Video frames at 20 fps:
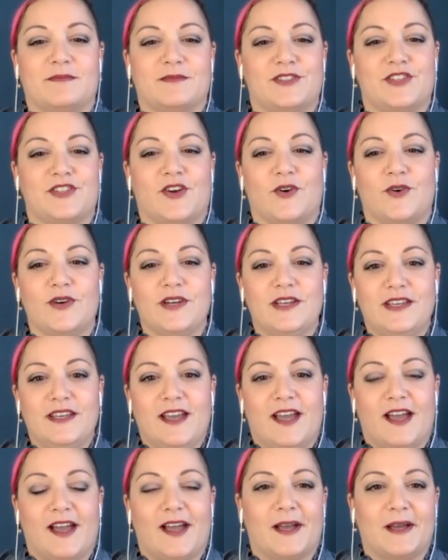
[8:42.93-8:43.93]
So
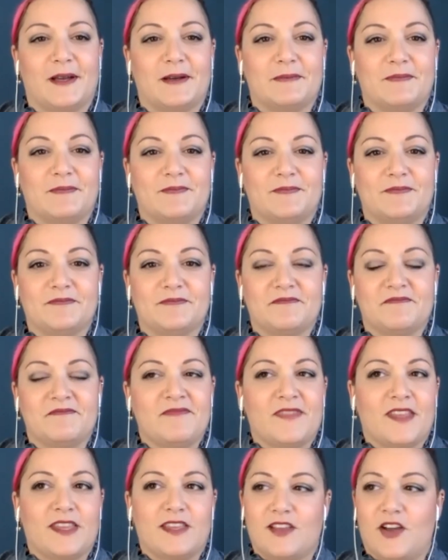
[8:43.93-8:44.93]

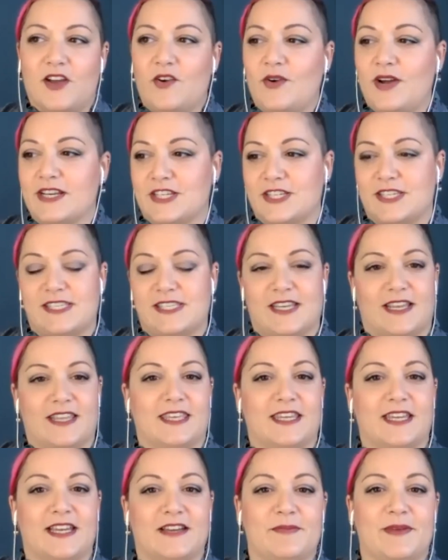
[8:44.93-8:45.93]
no, I
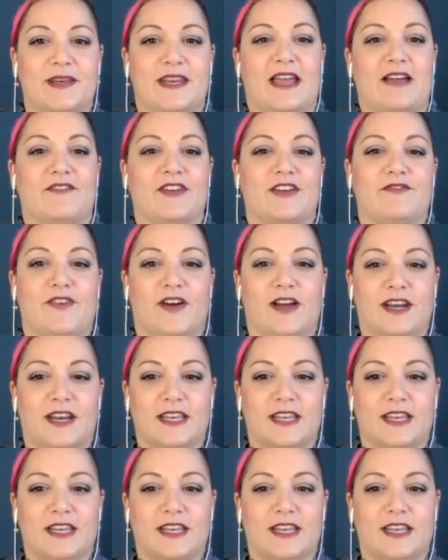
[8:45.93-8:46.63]
think I've been having fun.